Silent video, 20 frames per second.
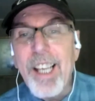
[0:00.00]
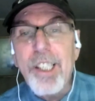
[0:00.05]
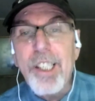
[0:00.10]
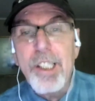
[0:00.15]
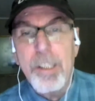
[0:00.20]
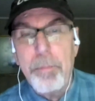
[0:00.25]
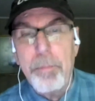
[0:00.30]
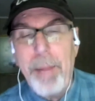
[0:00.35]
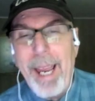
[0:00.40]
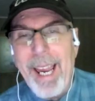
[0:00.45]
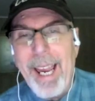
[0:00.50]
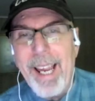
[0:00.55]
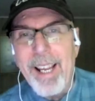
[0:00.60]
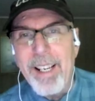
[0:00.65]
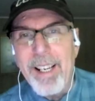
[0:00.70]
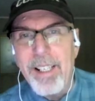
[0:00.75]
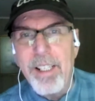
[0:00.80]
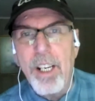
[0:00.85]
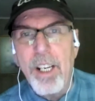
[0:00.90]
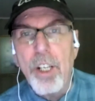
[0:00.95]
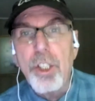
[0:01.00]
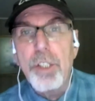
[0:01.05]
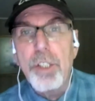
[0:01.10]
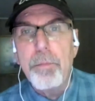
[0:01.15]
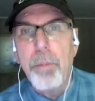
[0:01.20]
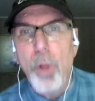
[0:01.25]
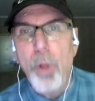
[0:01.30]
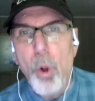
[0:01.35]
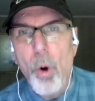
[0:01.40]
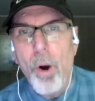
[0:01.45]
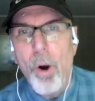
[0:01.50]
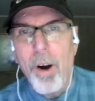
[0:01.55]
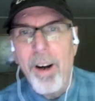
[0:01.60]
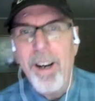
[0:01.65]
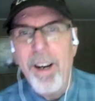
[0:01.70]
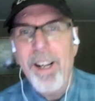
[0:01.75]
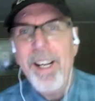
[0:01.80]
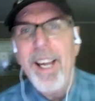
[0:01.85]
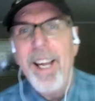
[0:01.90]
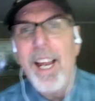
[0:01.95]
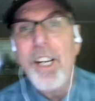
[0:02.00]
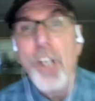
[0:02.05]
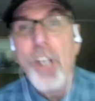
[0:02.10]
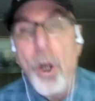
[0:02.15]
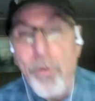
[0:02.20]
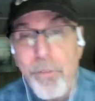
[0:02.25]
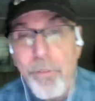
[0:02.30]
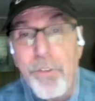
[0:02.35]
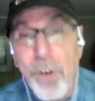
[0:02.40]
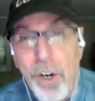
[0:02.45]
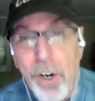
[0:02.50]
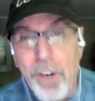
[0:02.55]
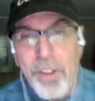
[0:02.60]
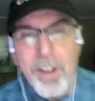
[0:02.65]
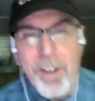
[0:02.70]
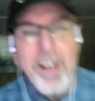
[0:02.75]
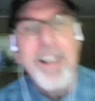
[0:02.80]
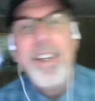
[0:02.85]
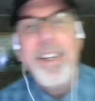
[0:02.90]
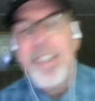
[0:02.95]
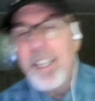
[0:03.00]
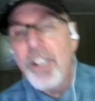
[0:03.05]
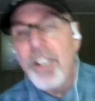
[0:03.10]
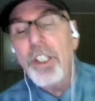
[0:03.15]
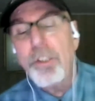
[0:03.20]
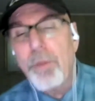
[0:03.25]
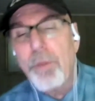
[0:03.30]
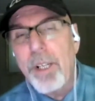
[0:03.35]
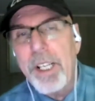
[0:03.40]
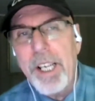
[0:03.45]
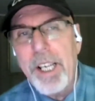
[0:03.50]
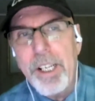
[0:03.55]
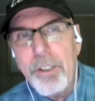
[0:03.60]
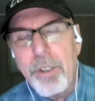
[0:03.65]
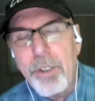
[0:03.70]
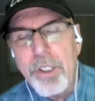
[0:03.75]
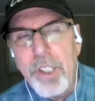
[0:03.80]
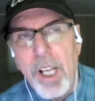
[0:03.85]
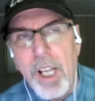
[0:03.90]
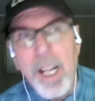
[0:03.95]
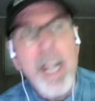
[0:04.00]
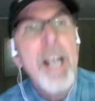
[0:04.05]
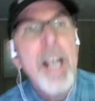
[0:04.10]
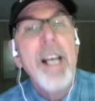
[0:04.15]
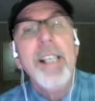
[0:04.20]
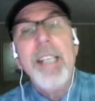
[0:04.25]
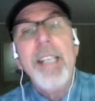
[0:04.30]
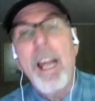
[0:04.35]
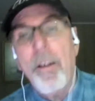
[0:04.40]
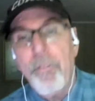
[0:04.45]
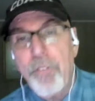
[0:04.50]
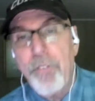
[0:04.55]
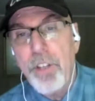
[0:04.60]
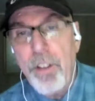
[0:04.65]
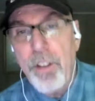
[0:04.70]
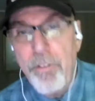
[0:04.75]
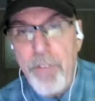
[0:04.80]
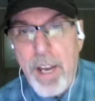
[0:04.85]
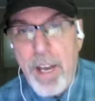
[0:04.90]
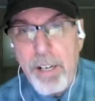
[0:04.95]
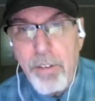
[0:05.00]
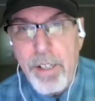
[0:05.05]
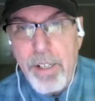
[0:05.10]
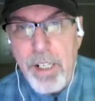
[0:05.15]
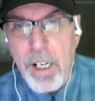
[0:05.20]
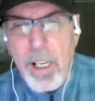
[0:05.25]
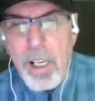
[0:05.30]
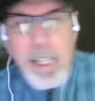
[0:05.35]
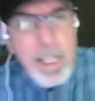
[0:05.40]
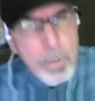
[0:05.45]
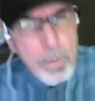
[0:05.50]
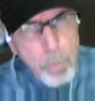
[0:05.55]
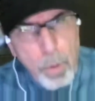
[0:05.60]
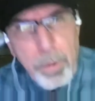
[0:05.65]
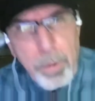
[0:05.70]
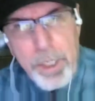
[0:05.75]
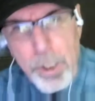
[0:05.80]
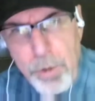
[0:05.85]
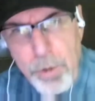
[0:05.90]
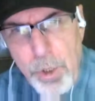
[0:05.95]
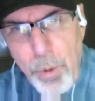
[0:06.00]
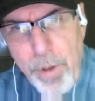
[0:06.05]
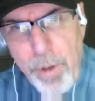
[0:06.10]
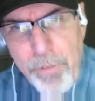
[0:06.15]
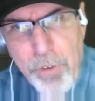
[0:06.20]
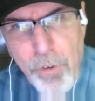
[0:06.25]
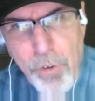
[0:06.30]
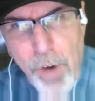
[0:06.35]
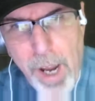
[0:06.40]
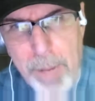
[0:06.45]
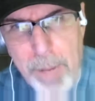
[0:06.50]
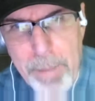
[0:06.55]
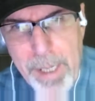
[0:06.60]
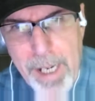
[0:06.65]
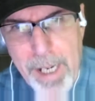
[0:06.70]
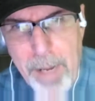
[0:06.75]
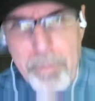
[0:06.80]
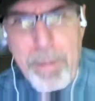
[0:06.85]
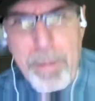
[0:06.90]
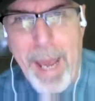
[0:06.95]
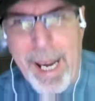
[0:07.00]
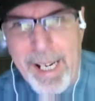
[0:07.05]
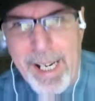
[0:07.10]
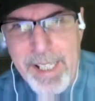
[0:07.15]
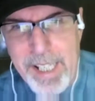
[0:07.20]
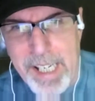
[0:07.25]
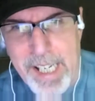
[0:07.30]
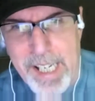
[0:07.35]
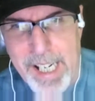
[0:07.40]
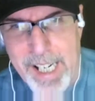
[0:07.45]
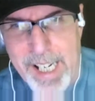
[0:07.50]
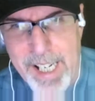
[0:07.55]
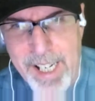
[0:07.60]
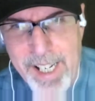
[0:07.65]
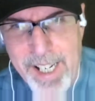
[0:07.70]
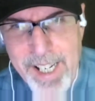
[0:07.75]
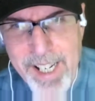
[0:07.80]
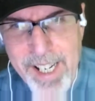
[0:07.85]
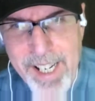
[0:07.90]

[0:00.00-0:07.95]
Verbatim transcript: expand, explore, and go yeah. further. This is really interesting. Now, for the veteran, like what were you doing for IBM back in the day?